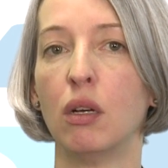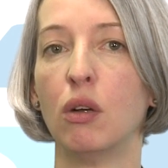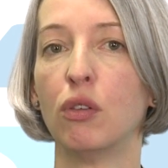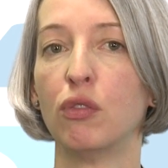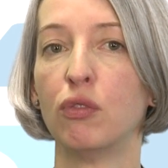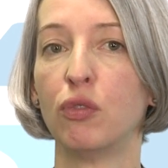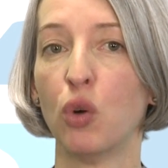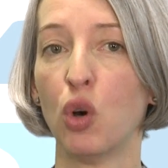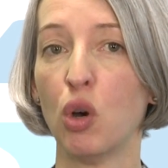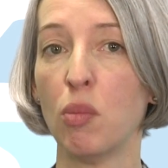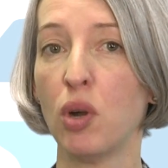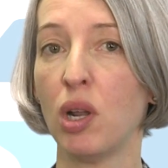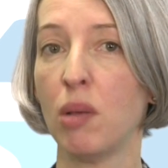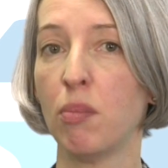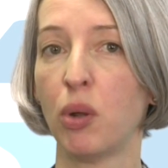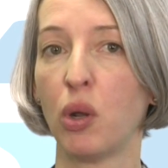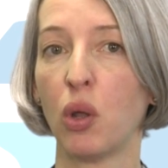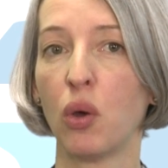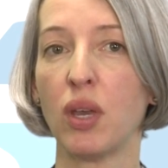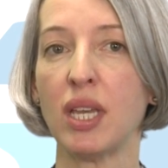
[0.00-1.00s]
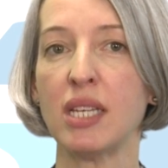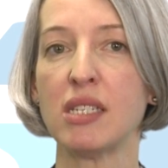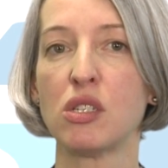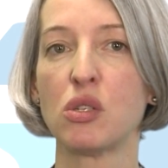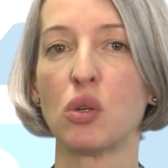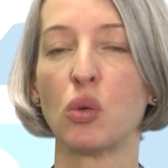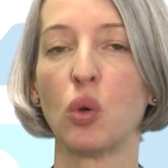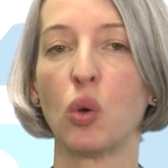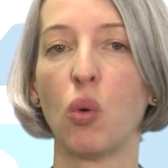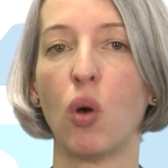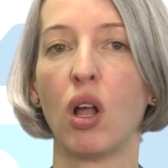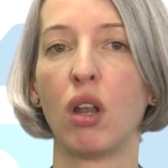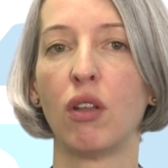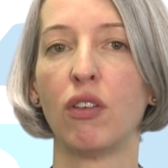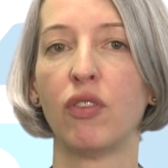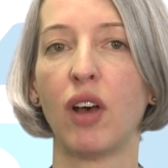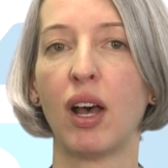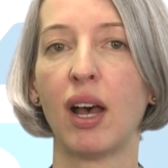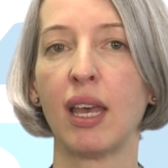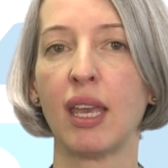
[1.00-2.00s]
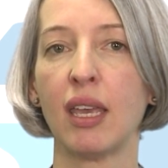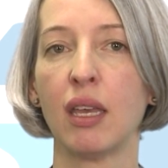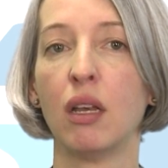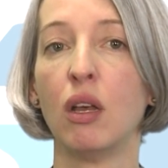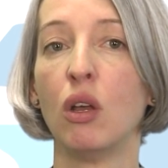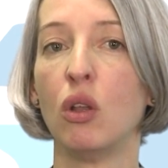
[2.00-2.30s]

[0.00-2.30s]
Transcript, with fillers: Former employees don't qualify,